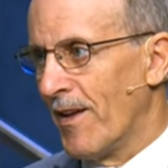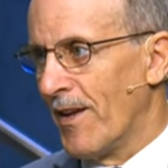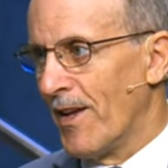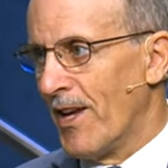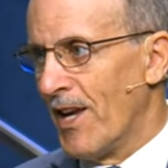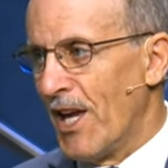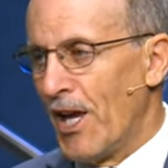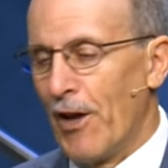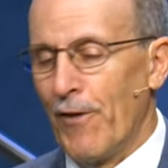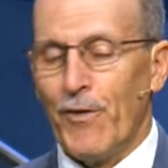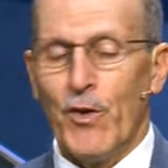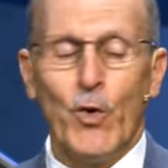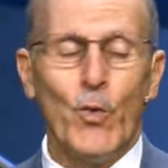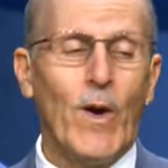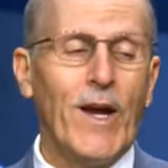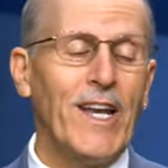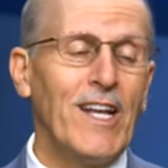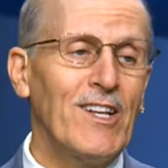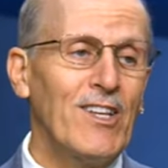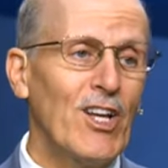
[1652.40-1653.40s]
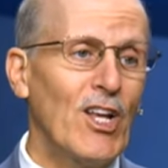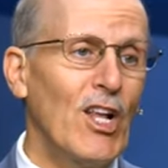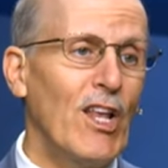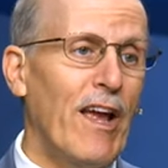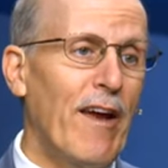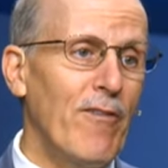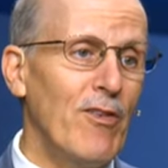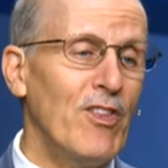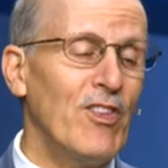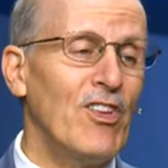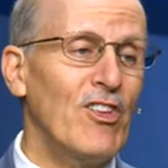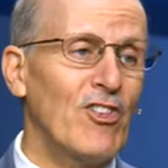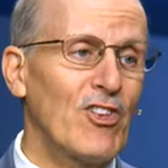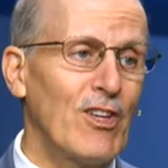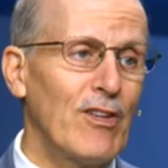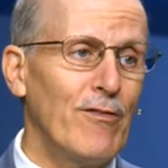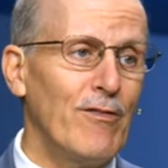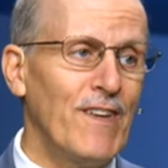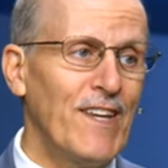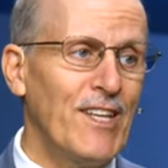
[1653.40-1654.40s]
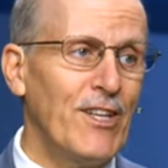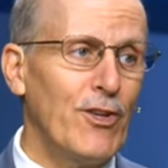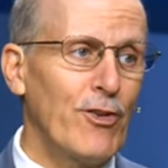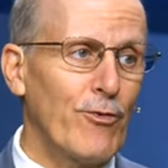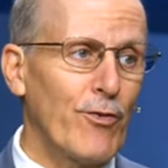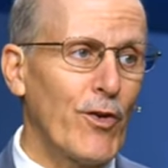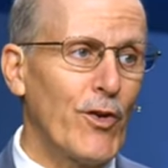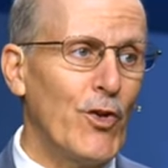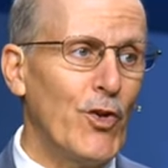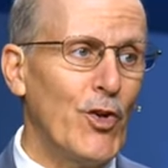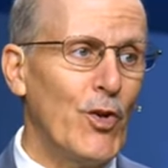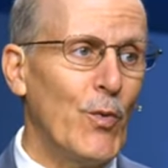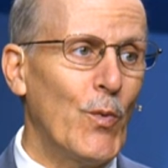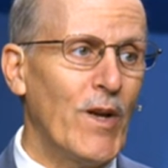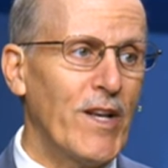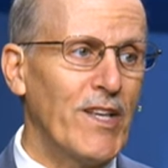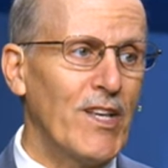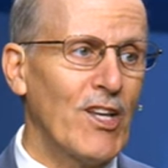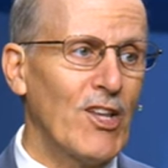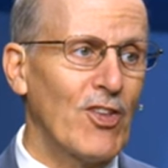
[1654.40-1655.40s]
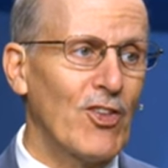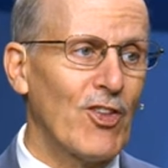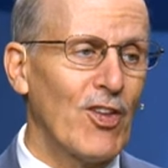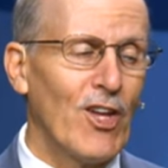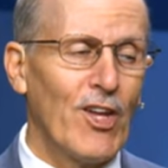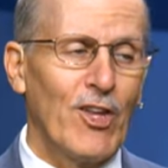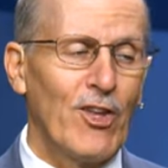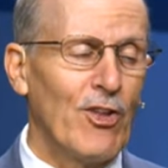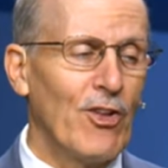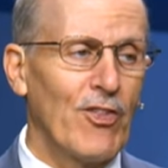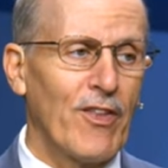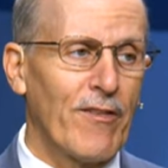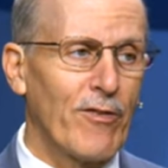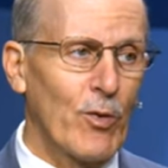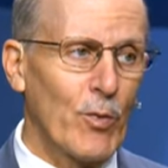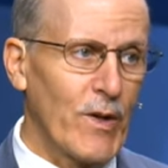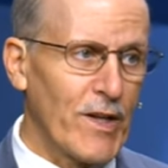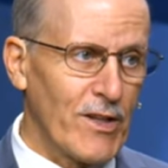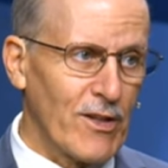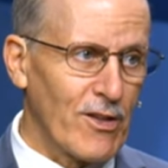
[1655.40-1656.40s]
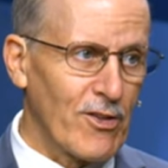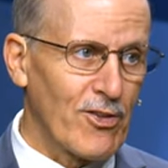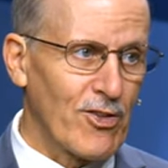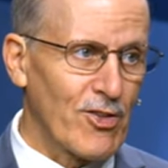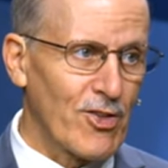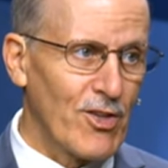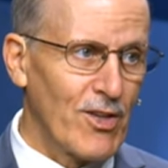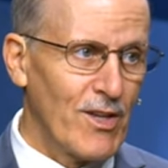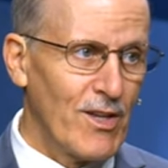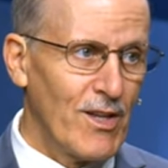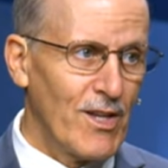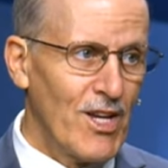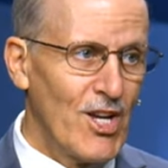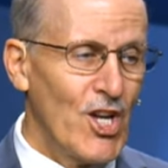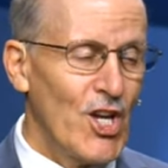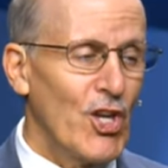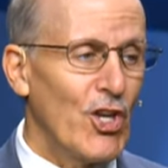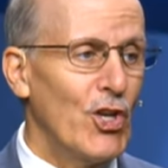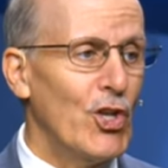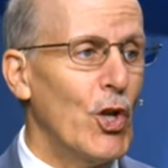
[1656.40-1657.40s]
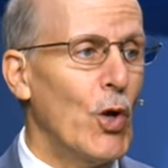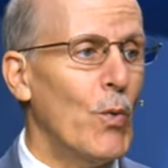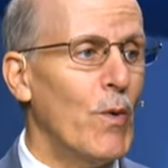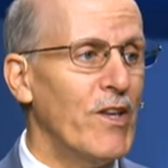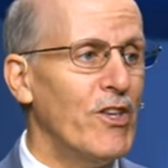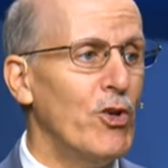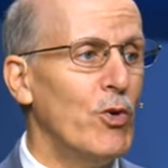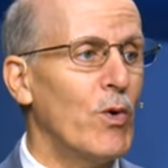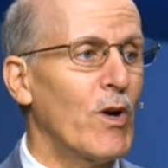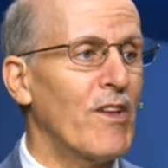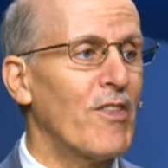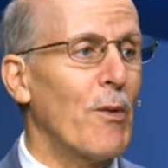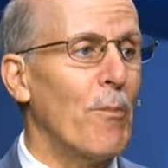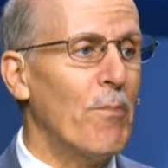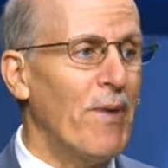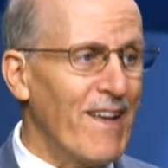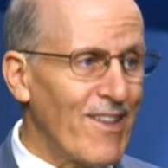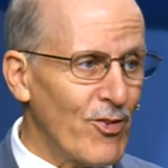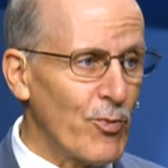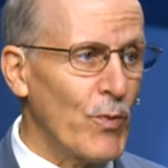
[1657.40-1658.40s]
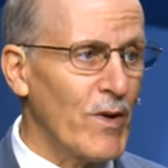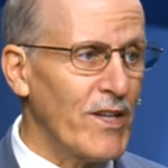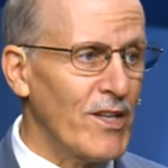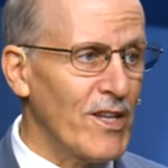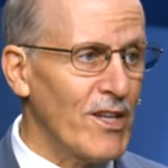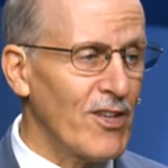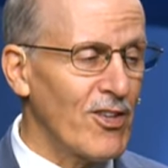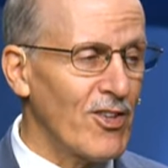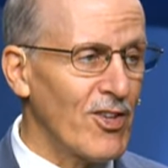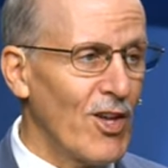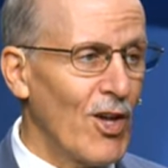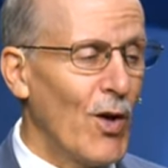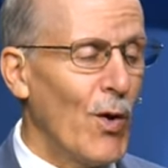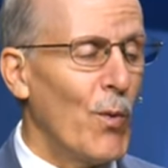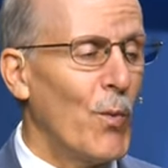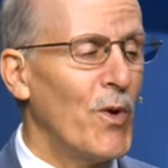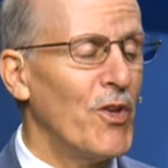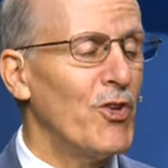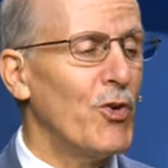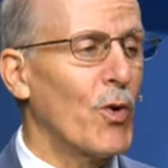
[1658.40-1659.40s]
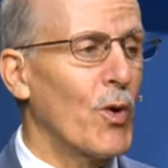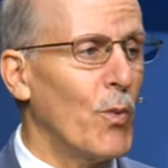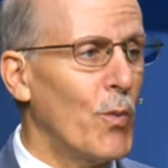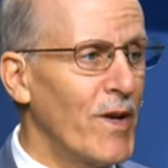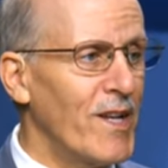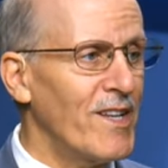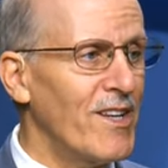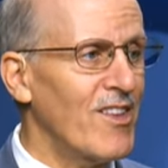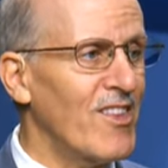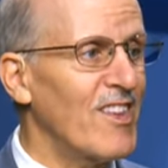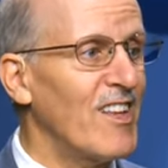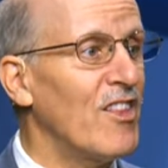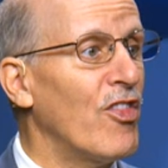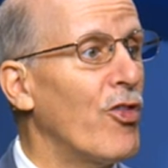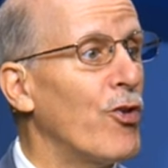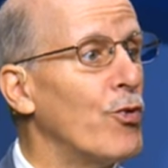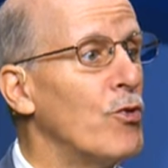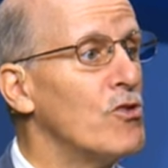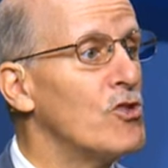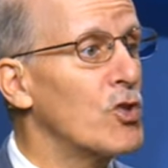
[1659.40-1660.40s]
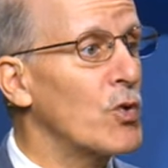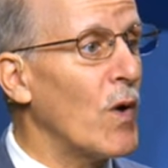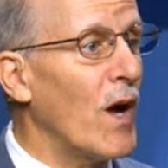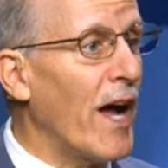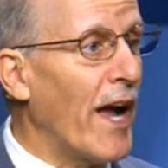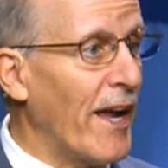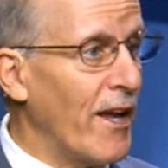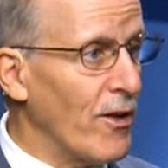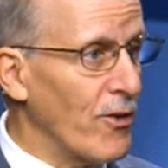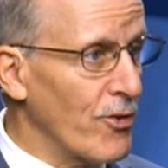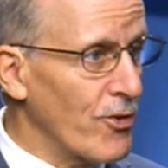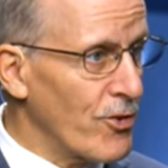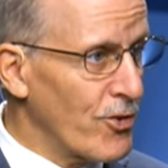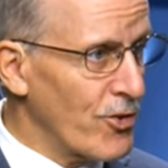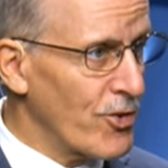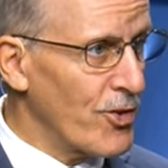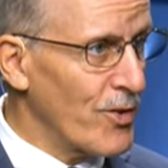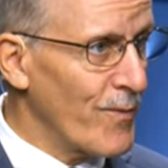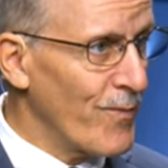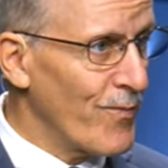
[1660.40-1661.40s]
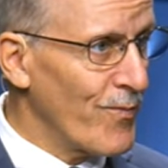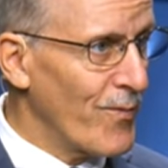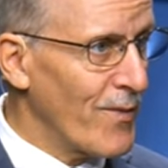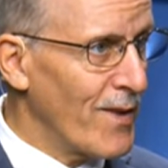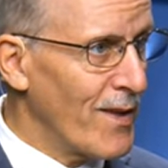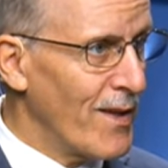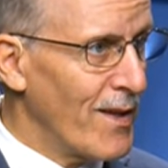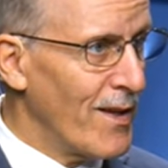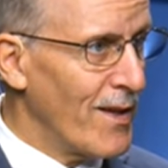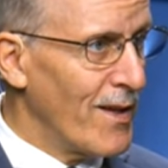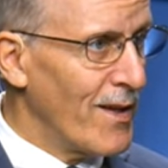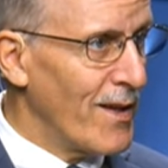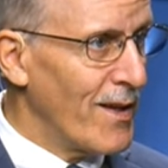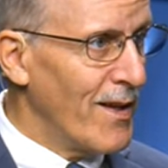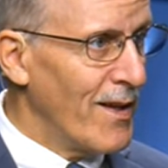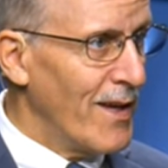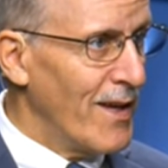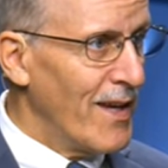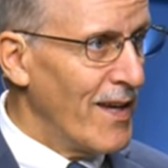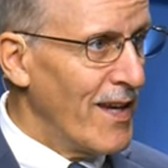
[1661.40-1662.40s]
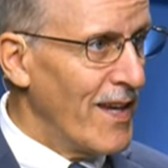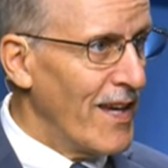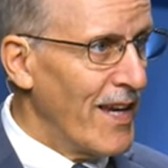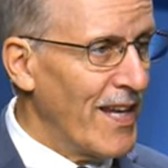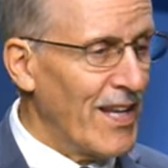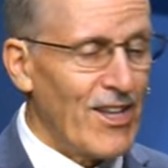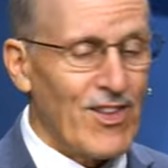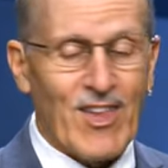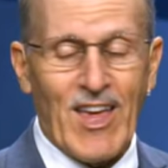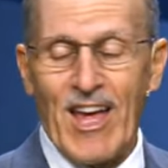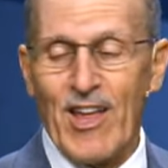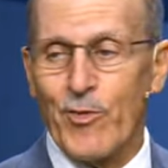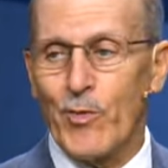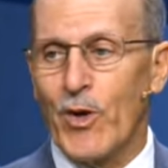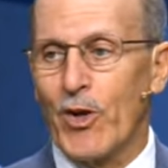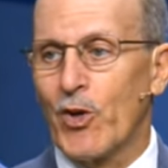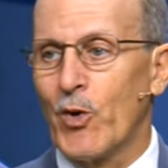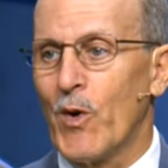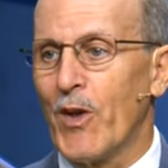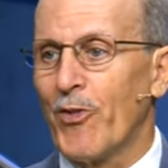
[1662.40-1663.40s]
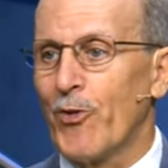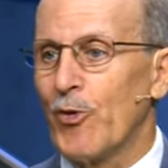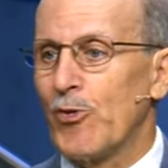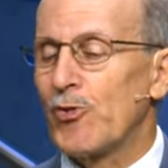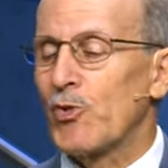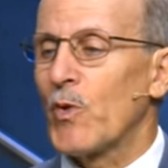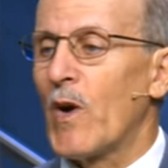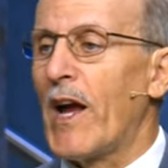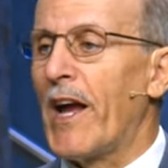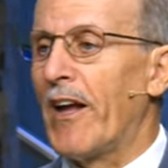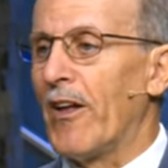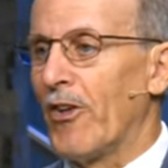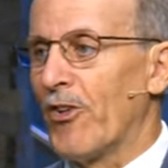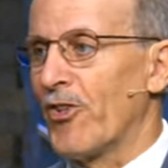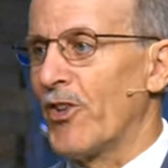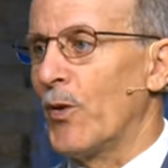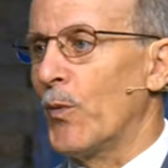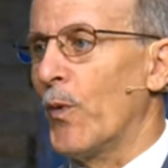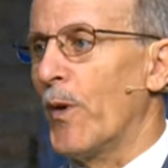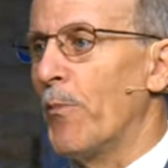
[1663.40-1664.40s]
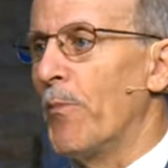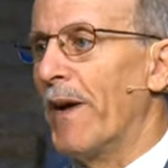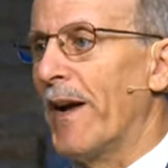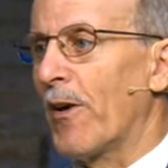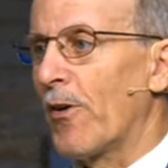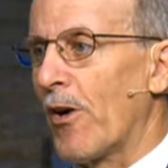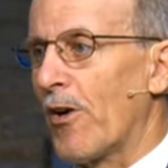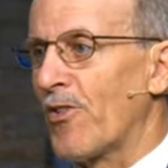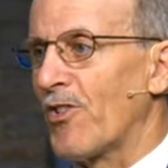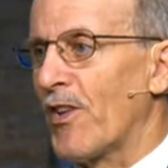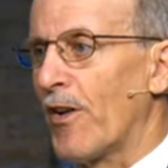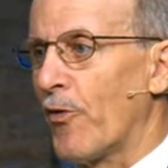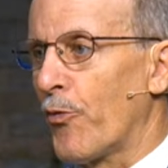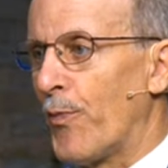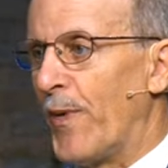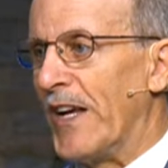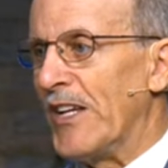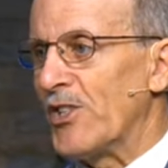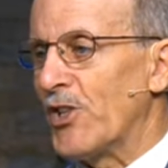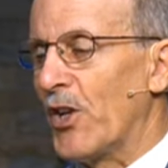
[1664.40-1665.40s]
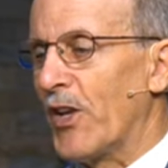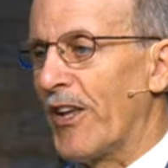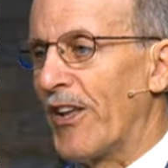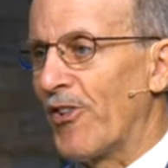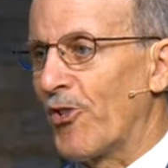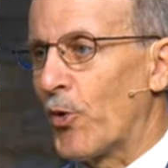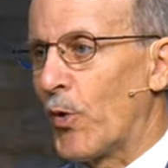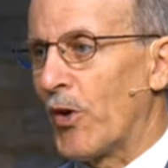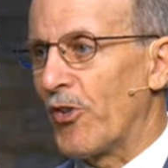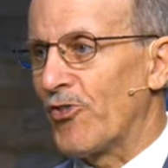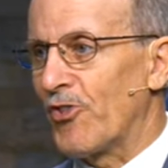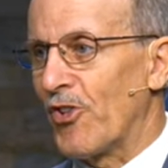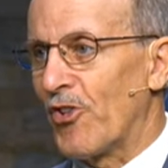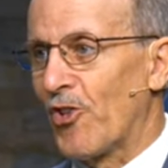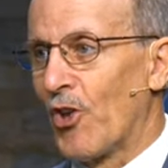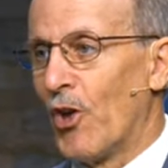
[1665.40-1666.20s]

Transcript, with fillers: If you wait until everything is convenient for you to witness, you'll never witness. You know when you are the best witness? When you are witnessing through trials. It is as we are going through trials and we bear ourselves patiently as Christians,